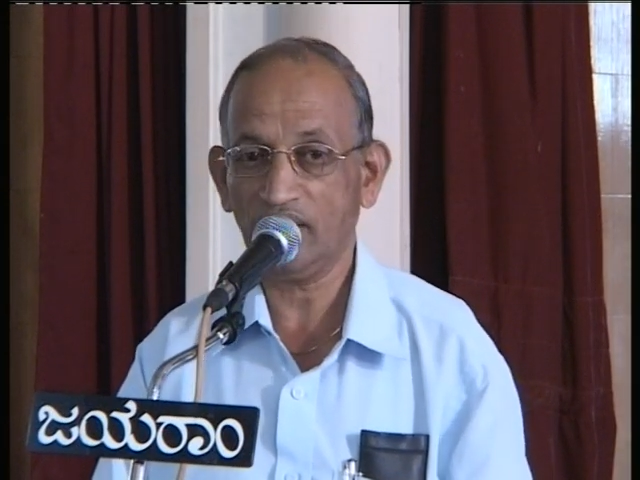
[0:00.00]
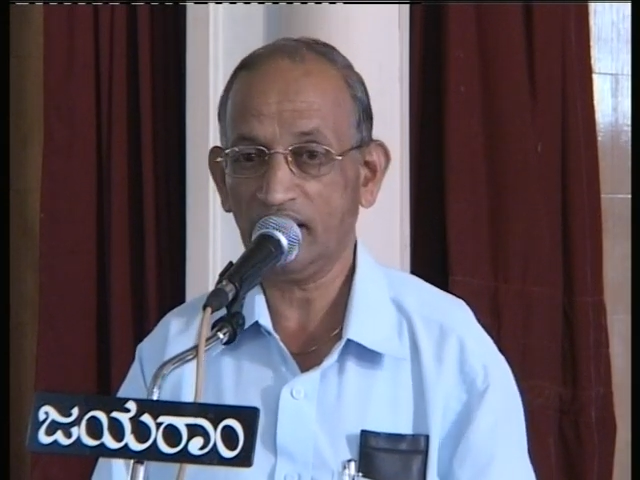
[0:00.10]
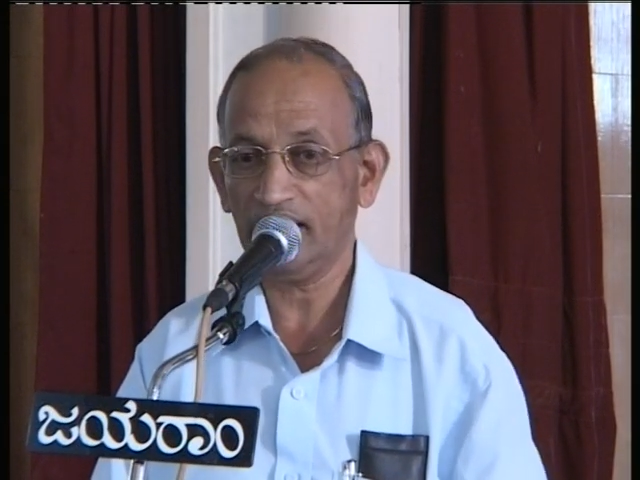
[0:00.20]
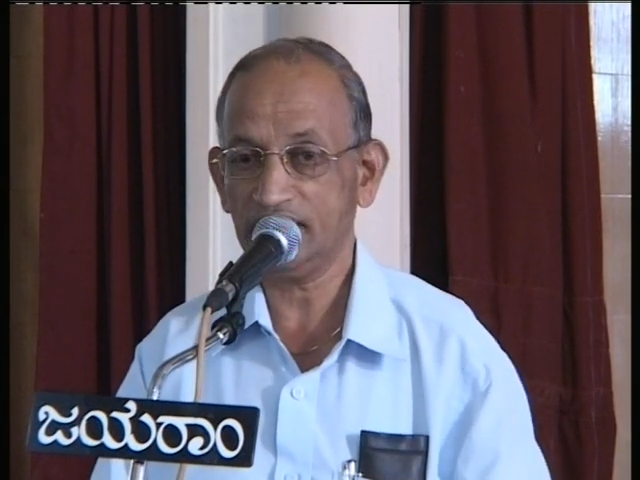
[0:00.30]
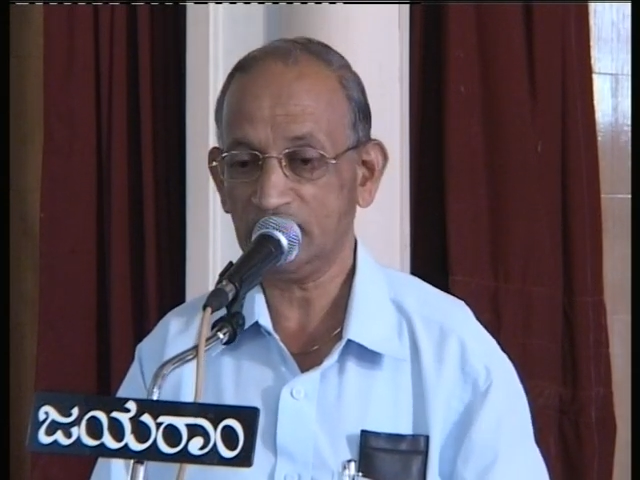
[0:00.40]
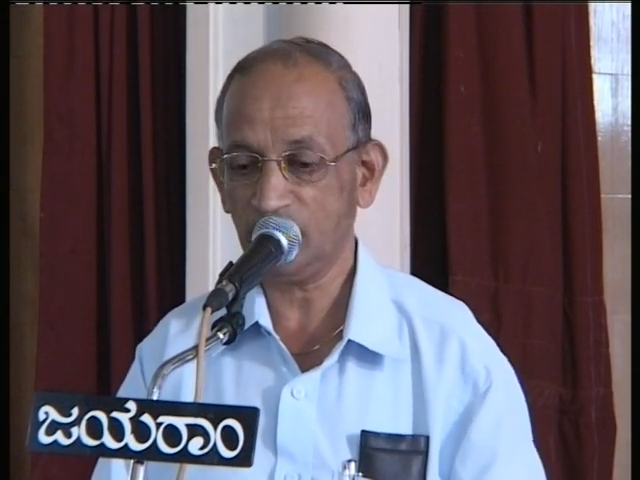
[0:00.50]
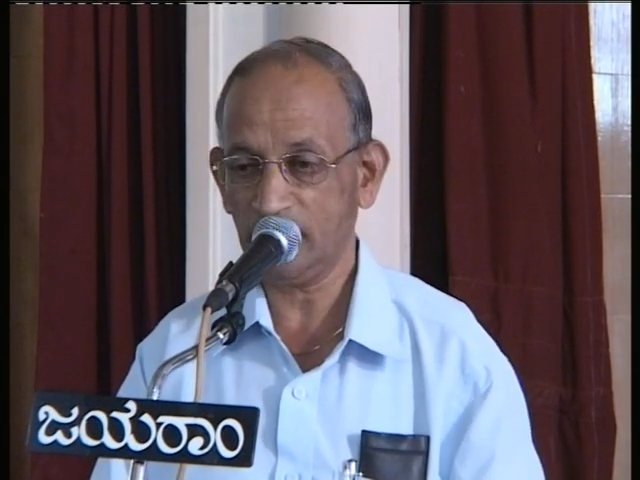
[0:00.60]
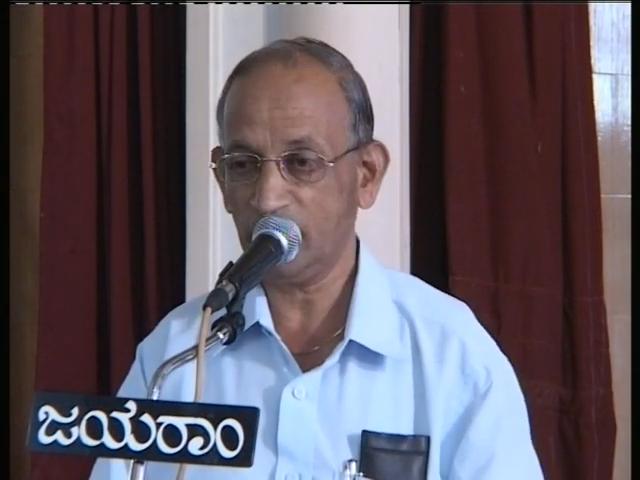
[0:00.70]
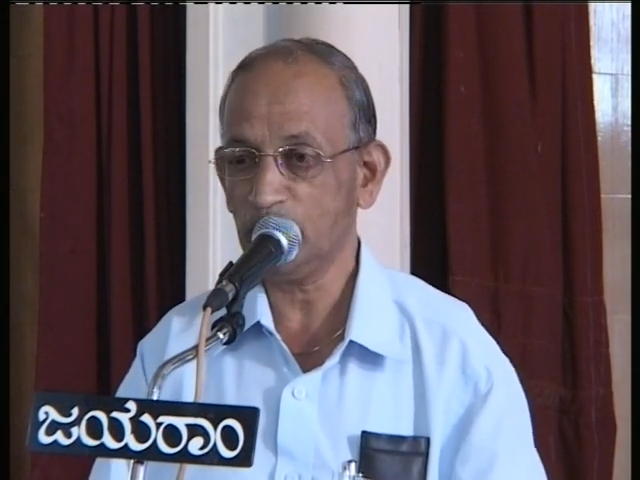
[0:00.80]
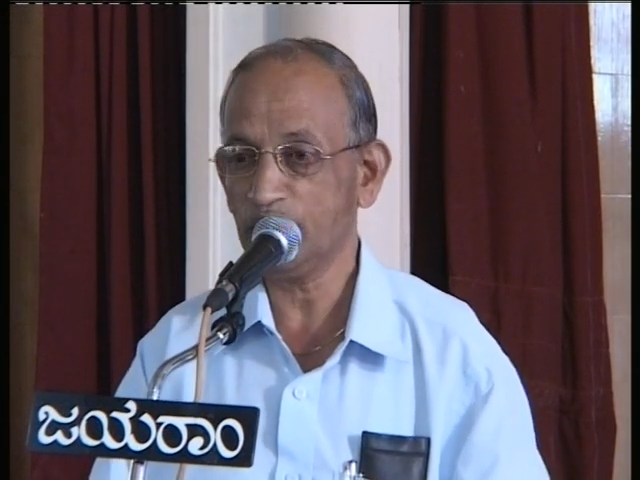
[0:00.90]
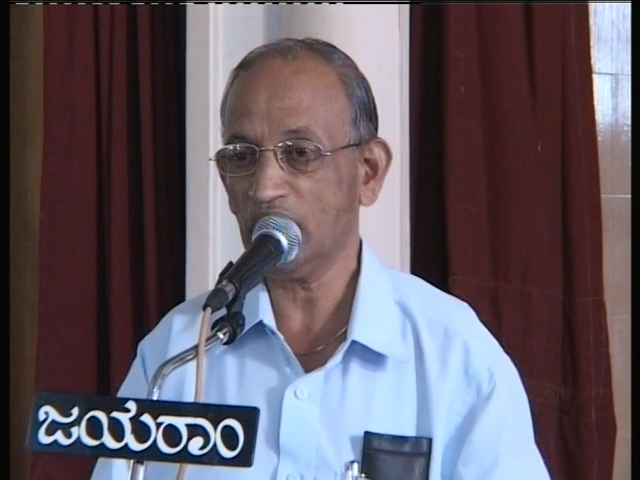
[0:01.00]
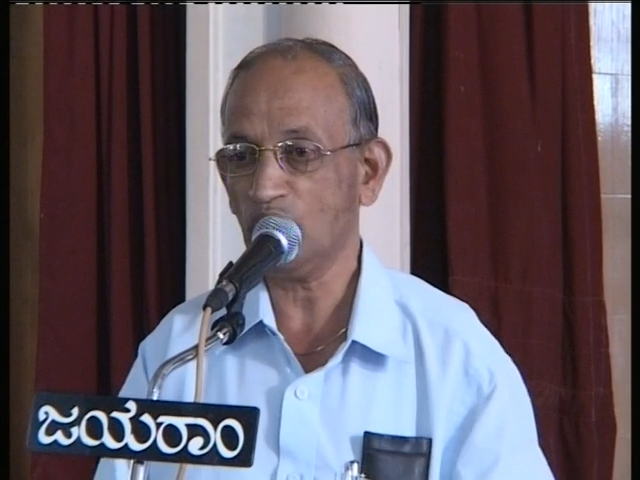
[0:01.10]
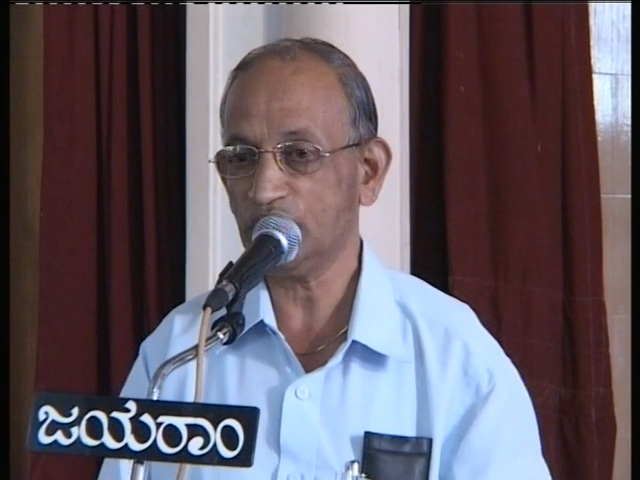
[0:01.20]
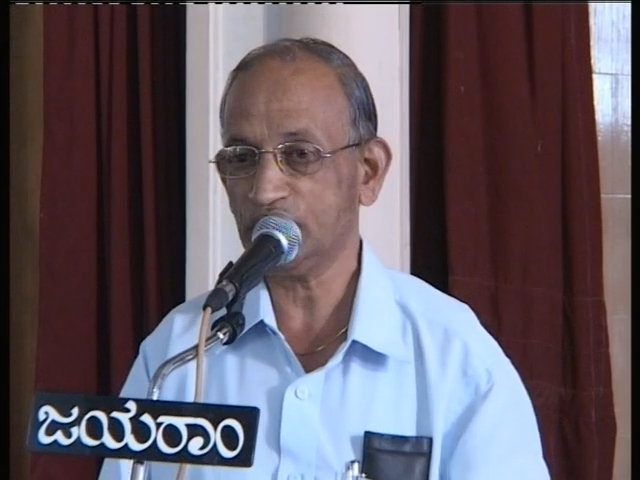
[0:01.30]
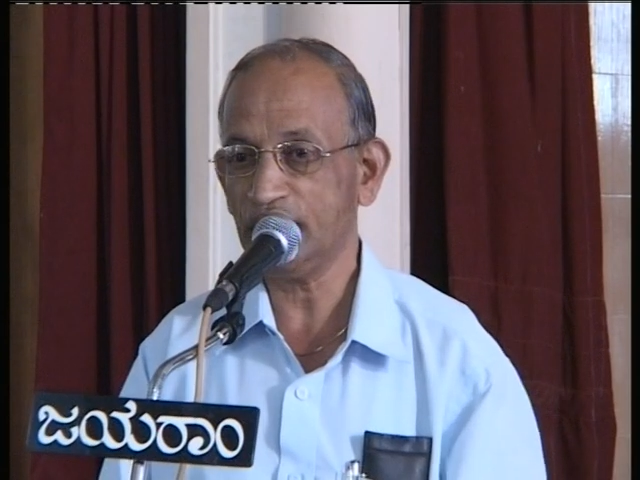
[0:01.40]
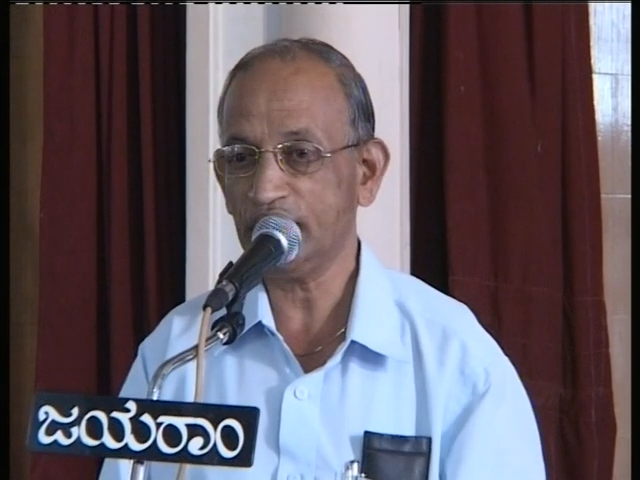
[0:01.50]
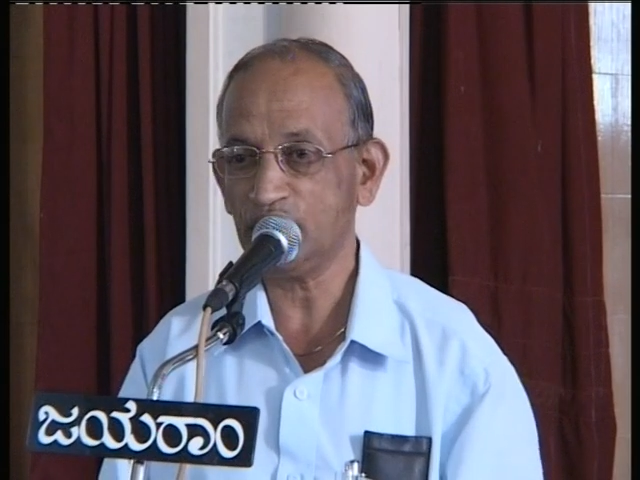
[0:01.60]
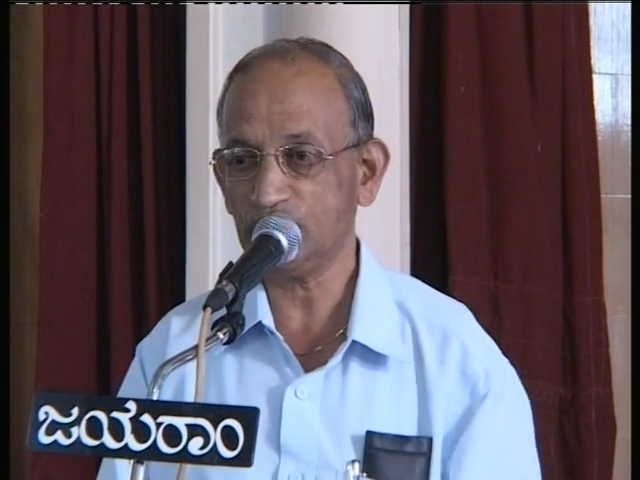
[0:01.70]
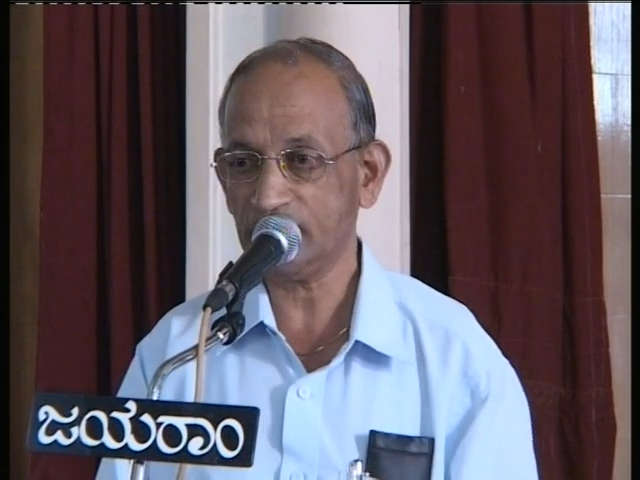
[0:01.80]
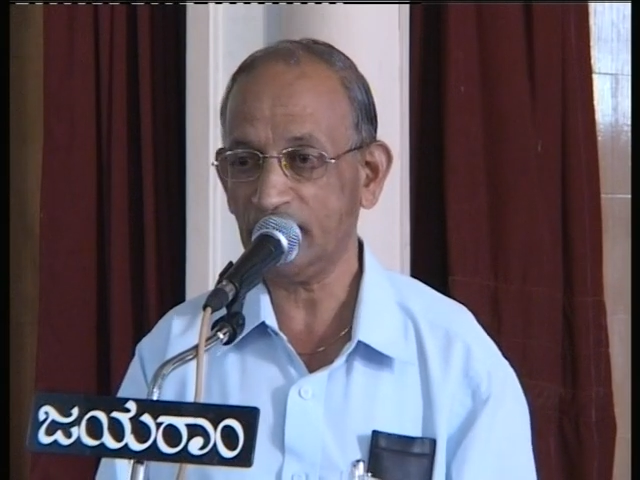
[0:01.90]
organizers for giving me an opportunity
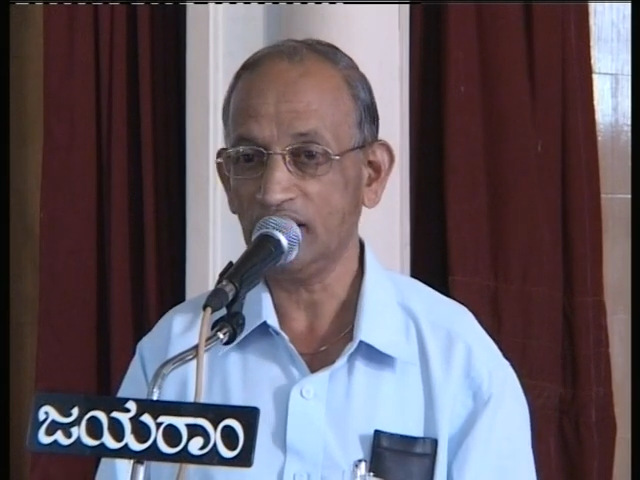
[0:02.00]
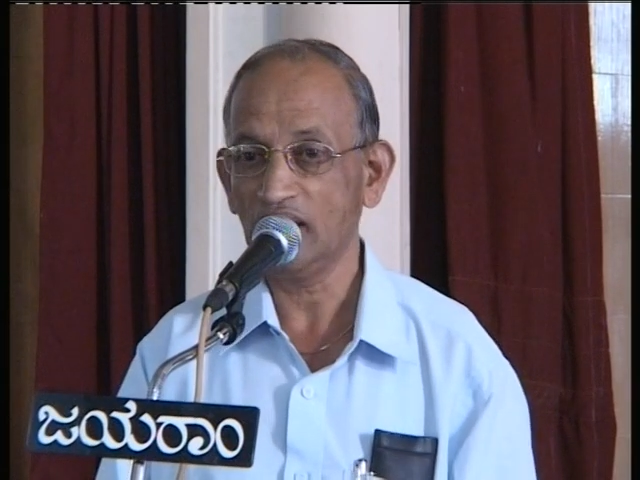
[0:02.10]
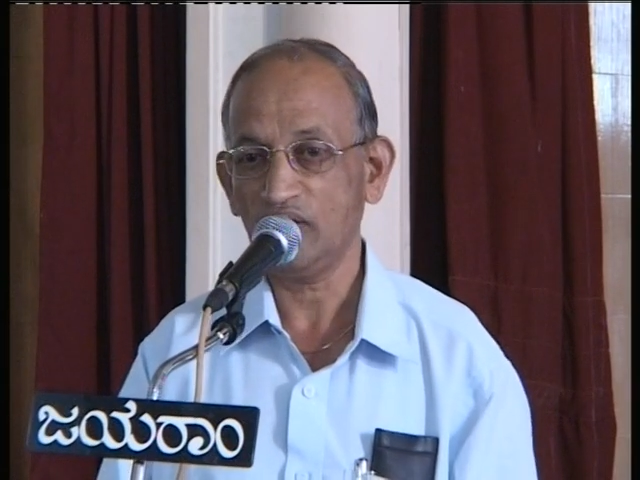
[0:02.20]
to say